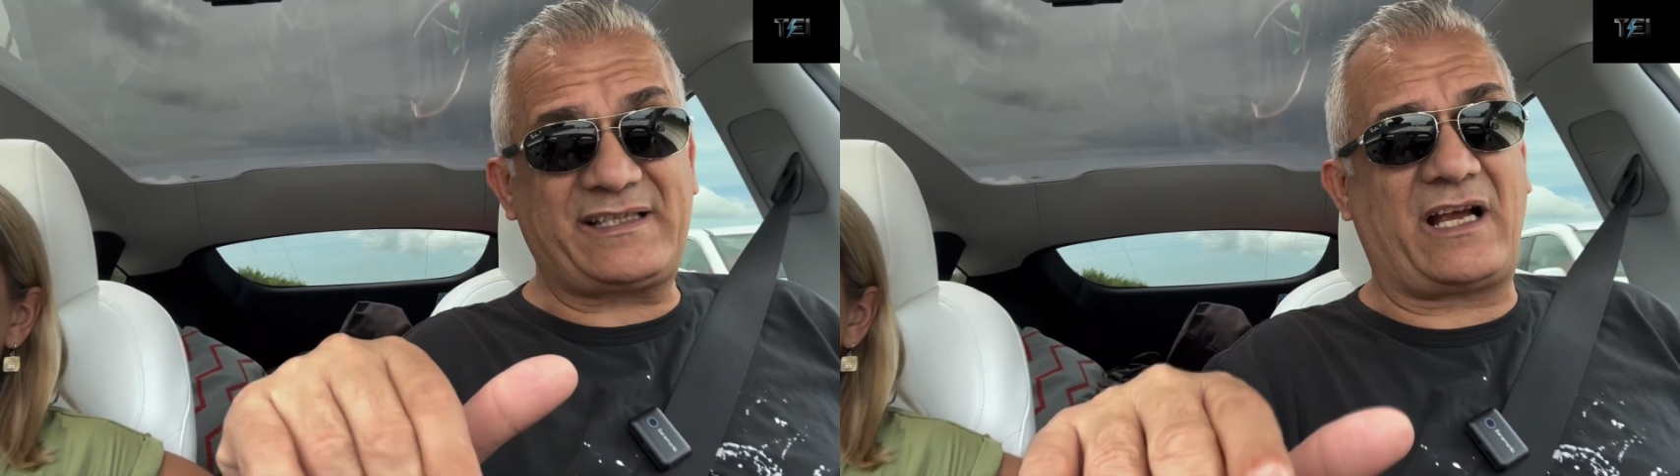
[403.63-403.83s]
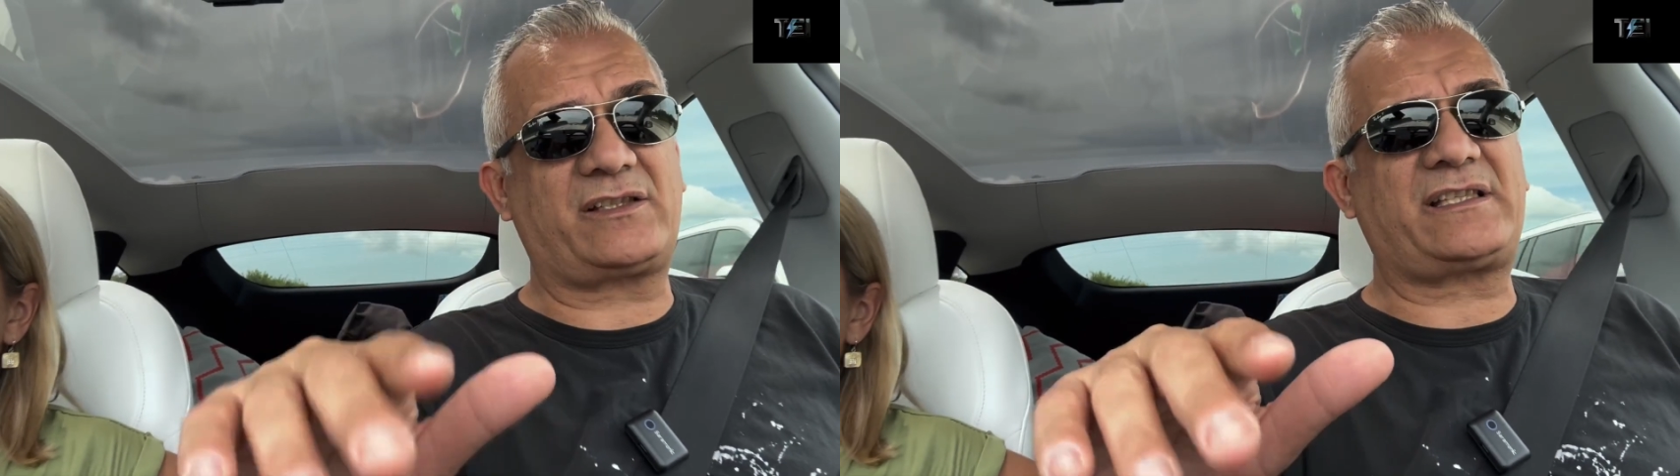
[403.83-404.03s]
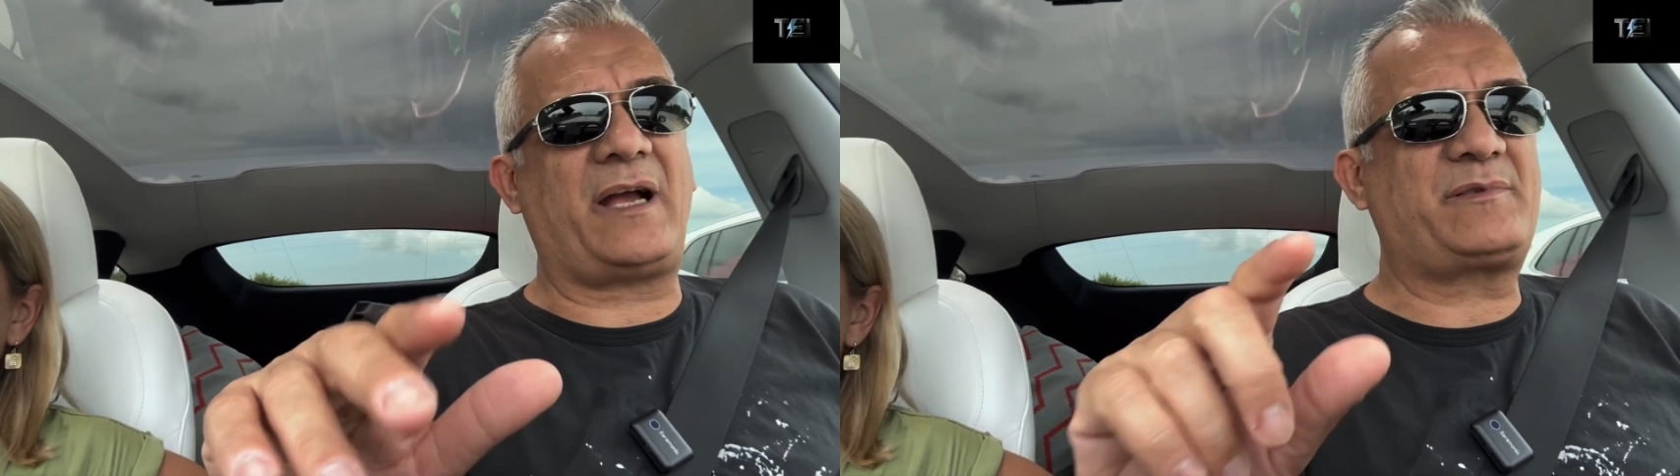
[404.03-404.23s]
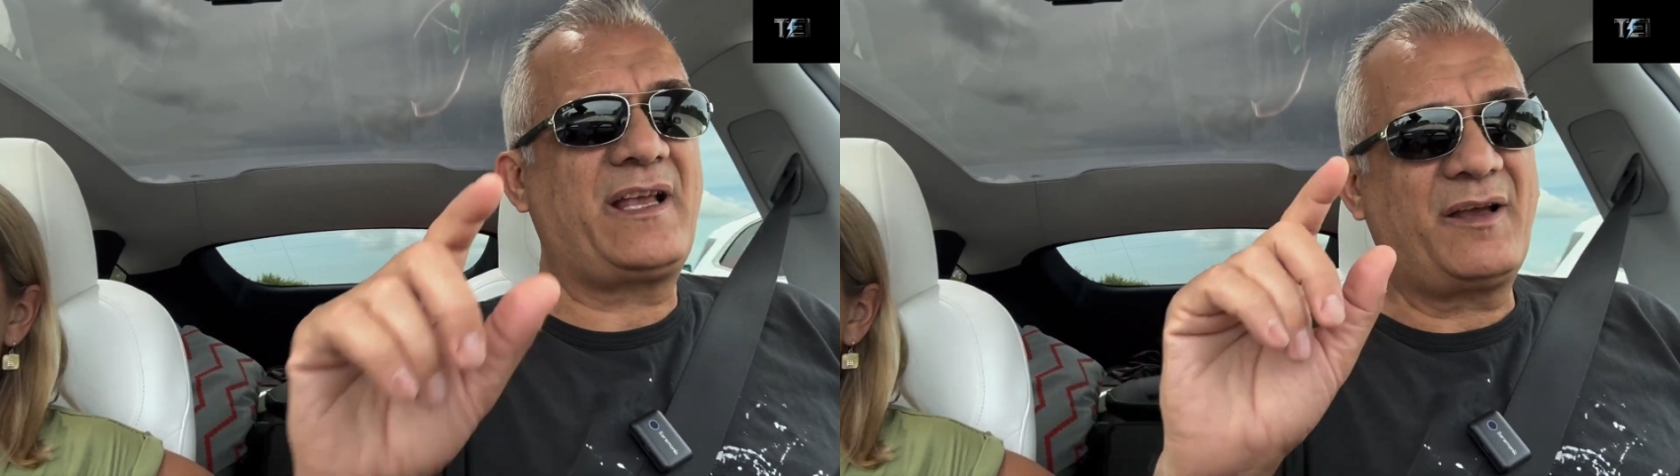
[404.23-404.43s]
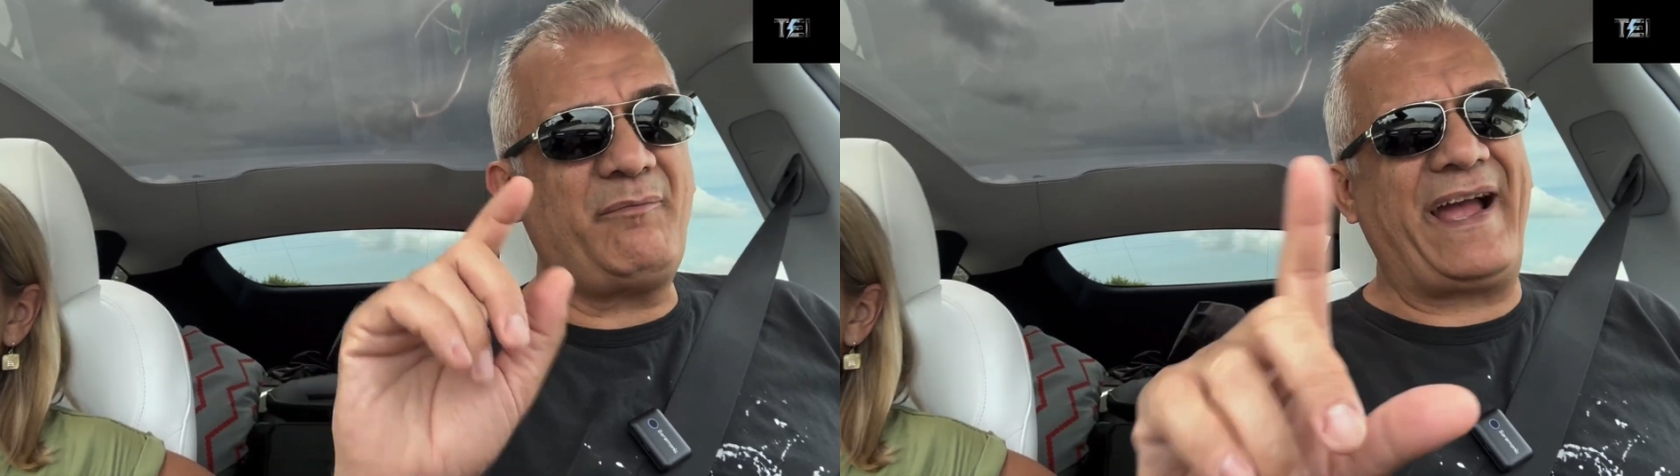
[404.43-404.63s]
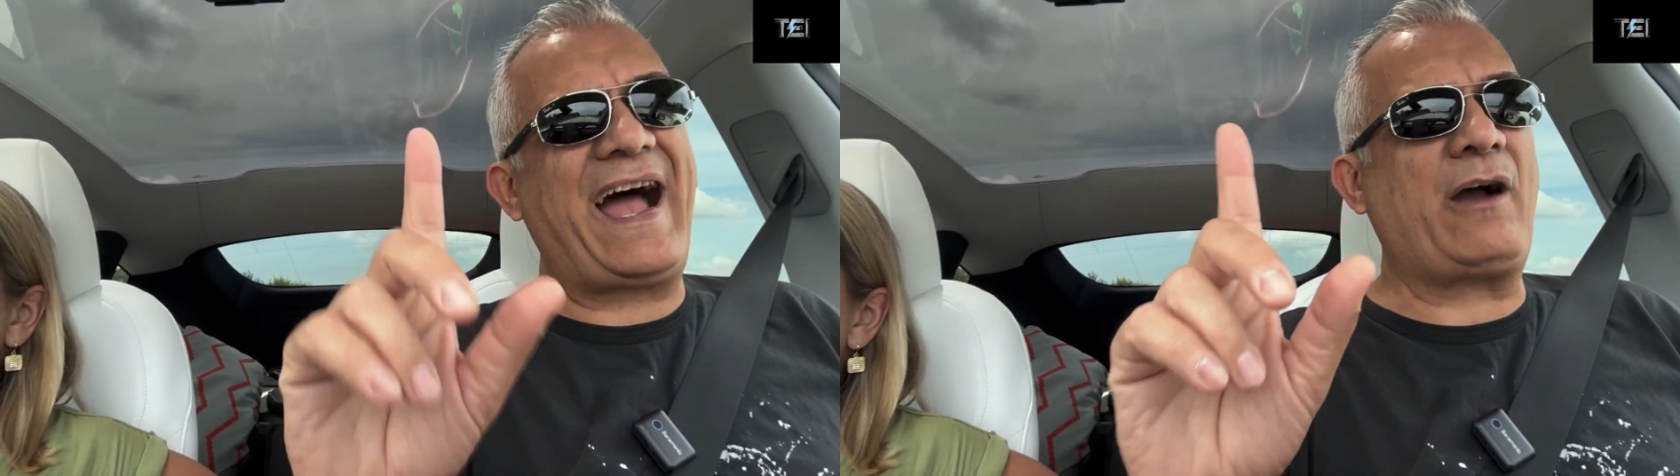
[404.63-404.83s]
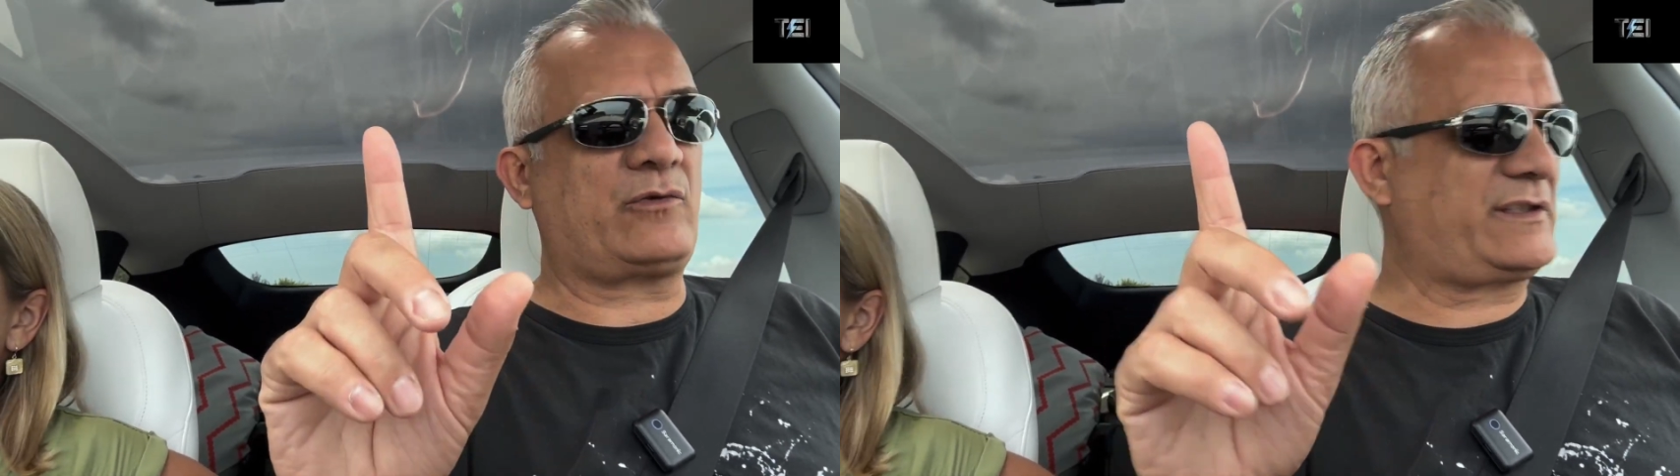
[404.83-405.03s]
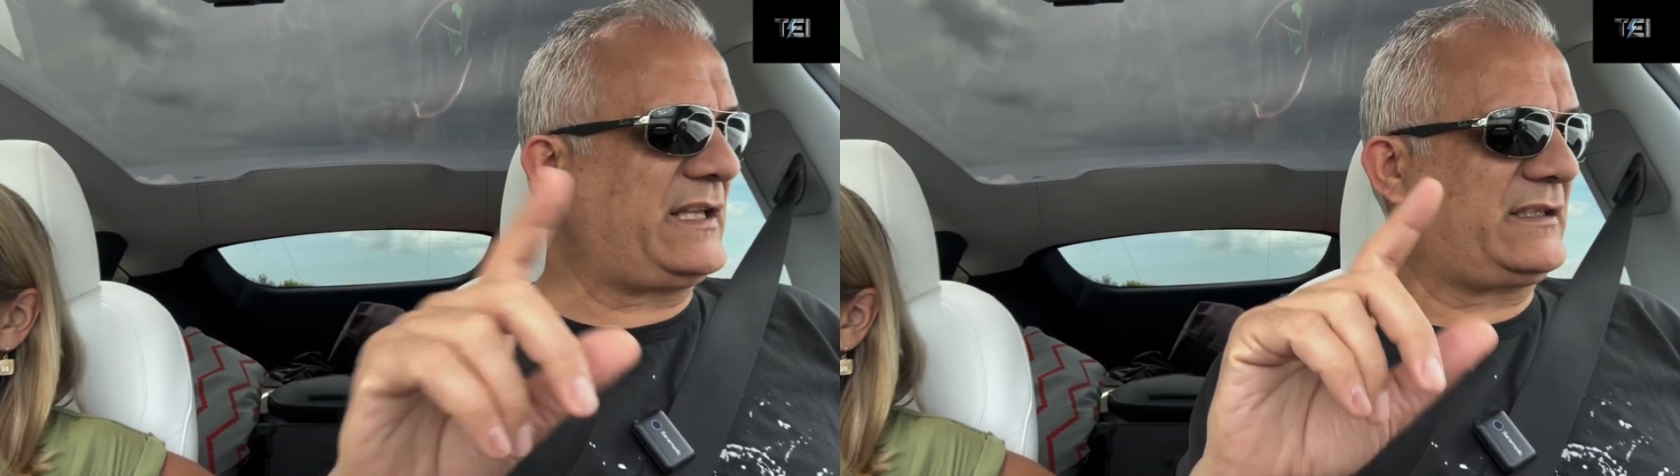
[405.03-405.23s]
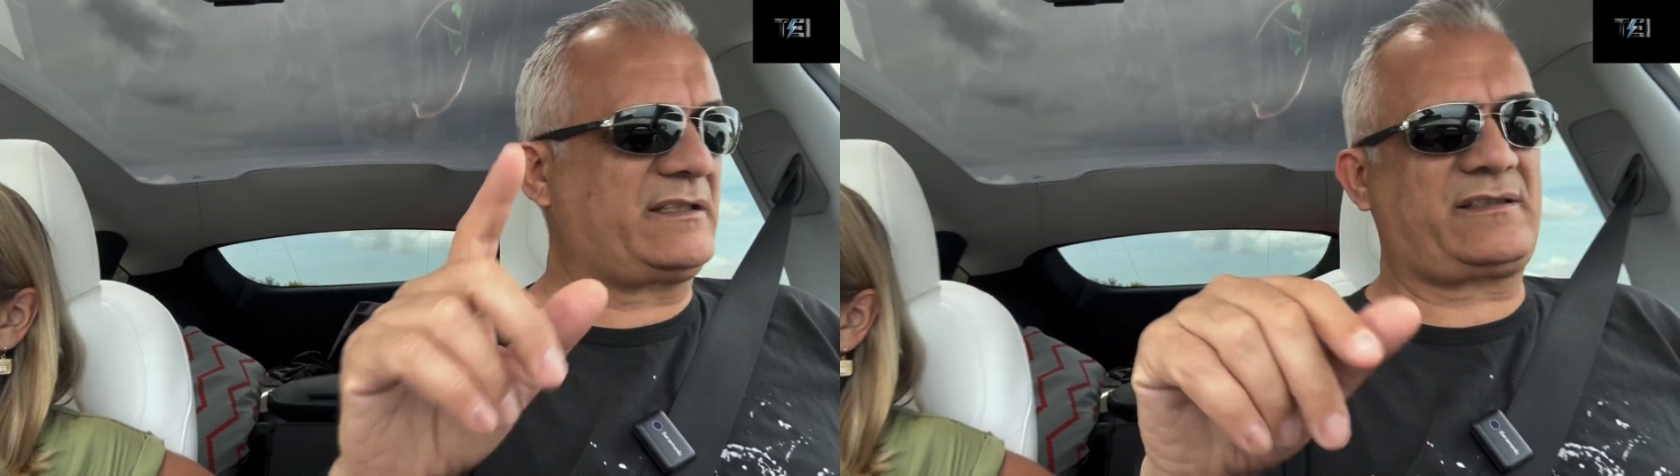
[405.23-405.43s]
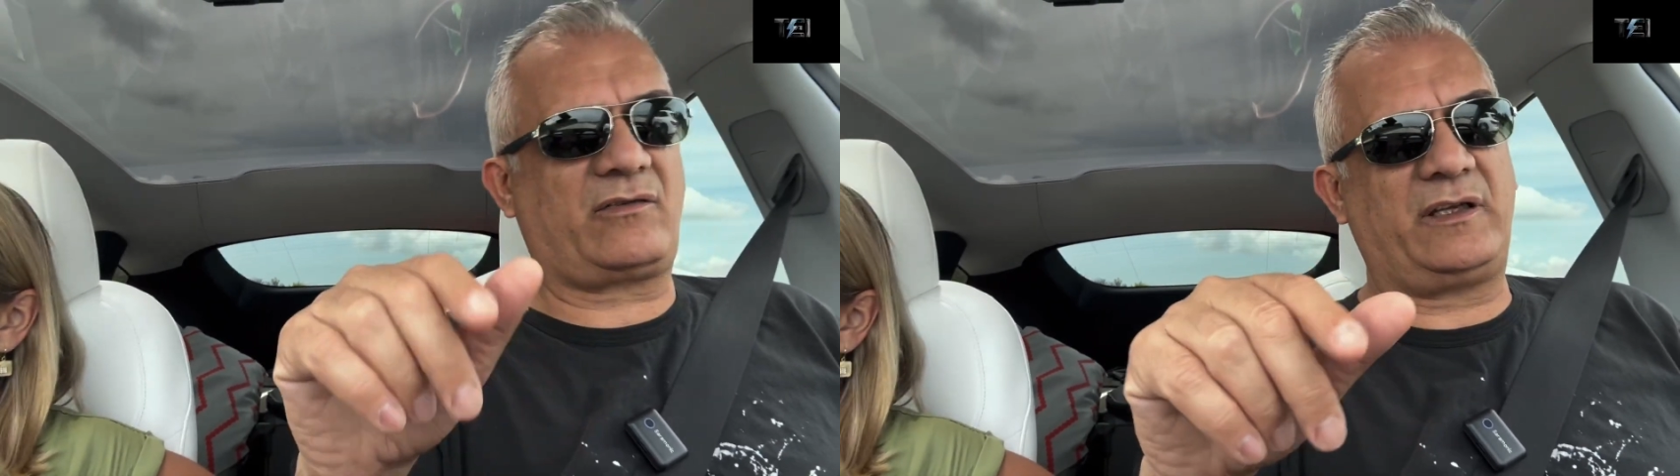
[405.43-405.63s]
our stops by hours, not
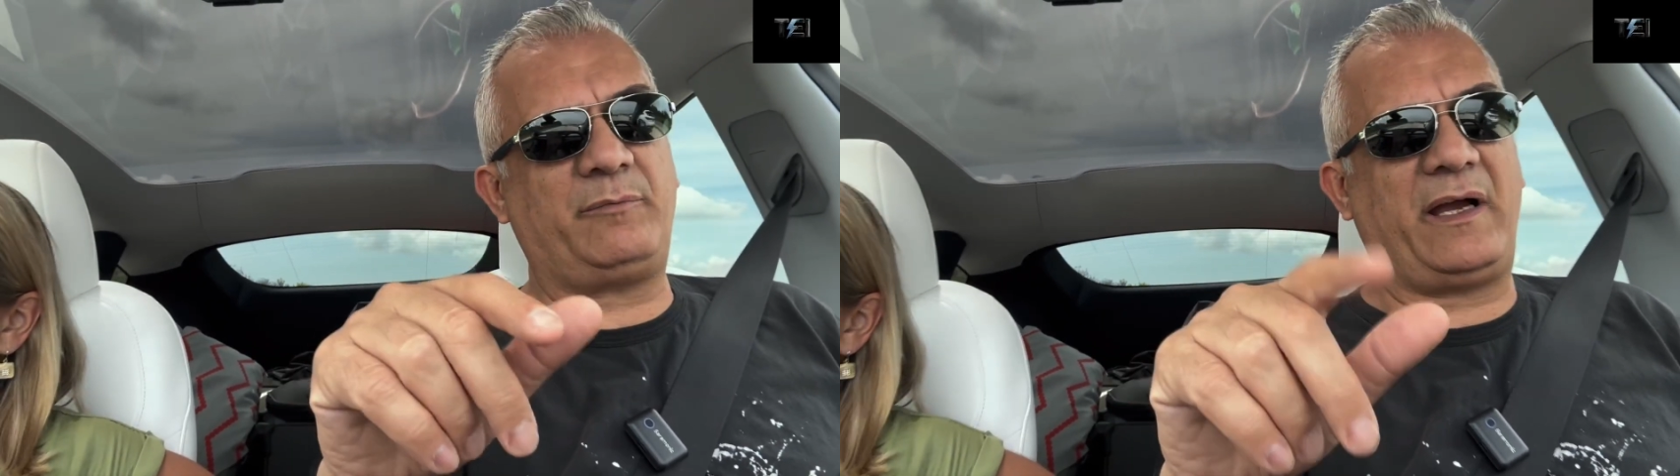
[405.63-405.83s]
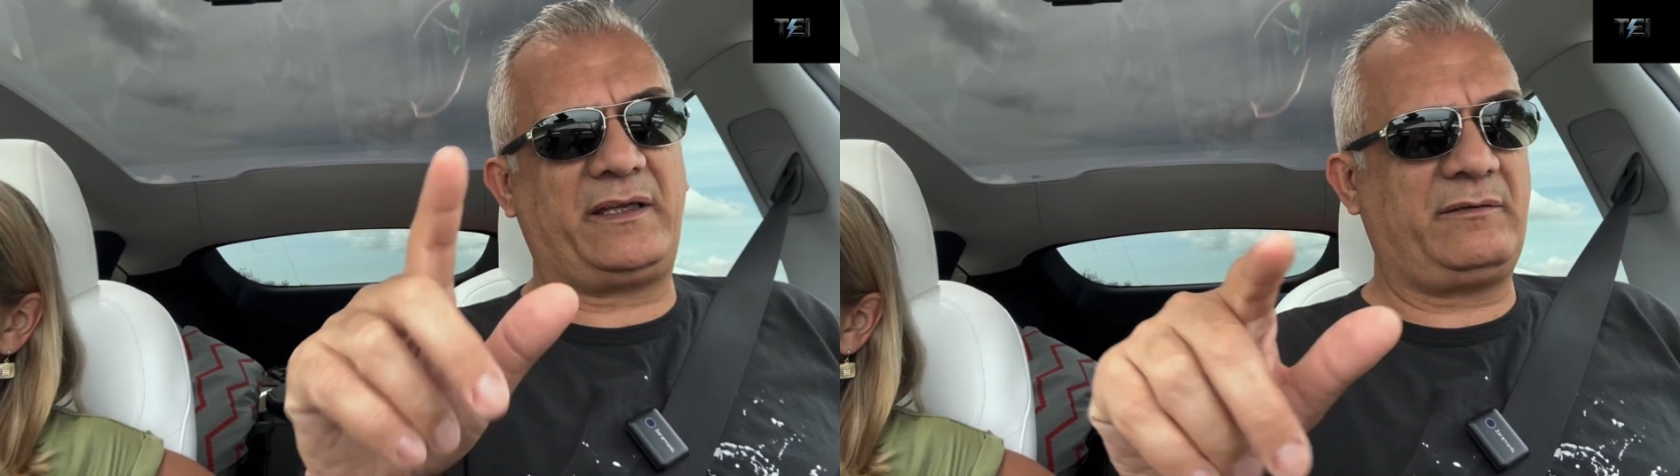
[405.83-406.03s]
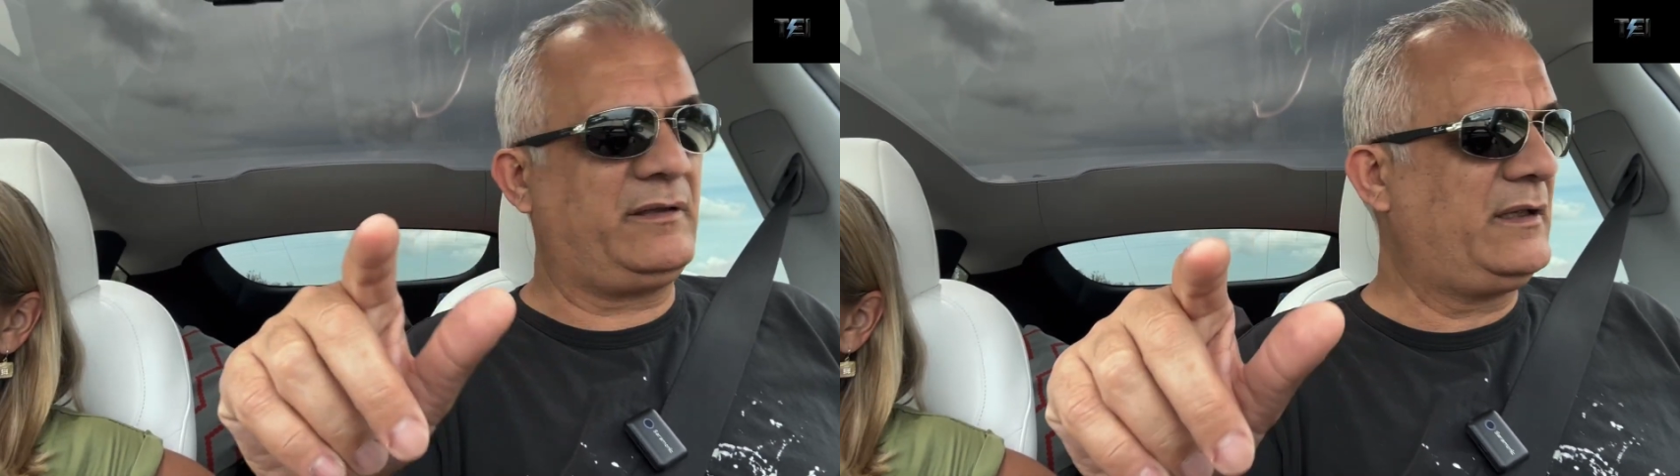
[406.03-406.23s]
necessarily by